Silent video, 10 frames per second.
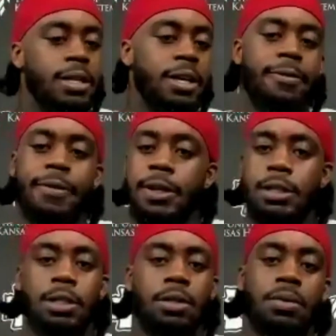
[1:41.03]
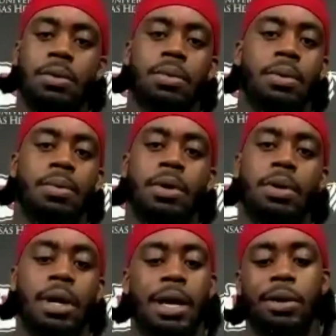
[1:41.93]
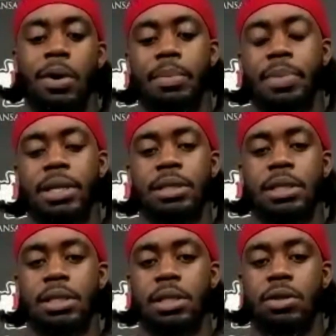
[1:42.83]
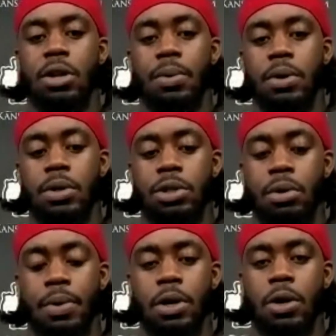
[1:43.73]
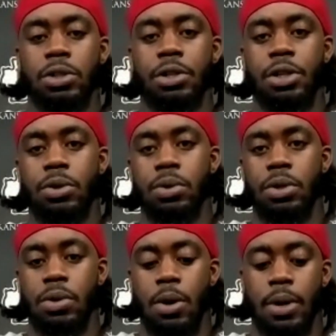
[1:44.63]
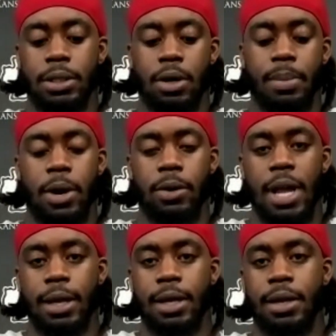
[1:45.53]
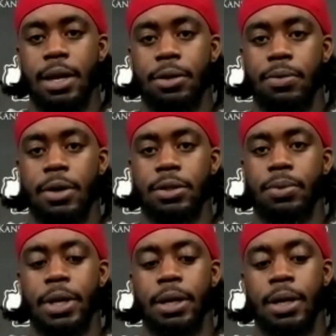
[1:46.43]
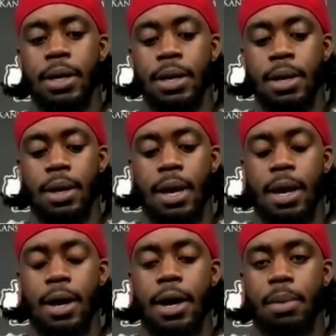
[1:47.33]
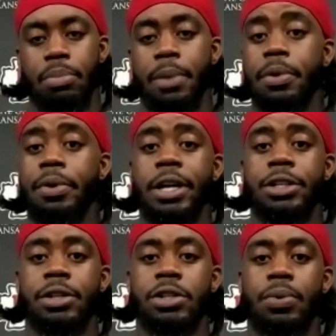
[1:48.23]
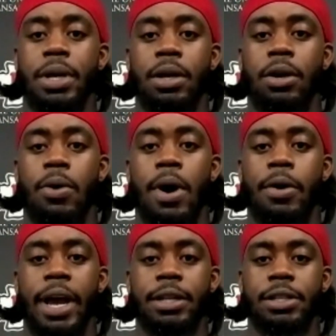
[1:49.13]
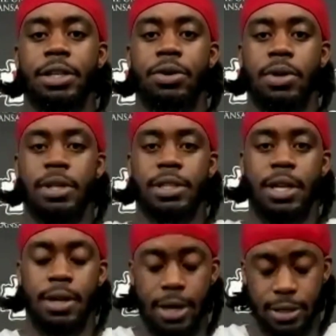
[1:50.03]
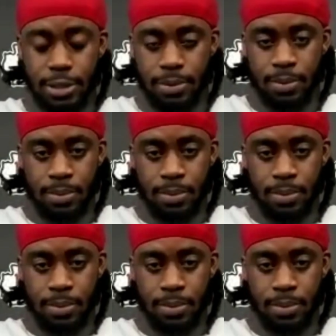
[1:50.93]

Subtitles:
defense, we're going to handle our business, and, you know, we're going to do what we're coached to do. You know, it's all about locking in throughout the week and preparation so we can go out and execute on the Sundays.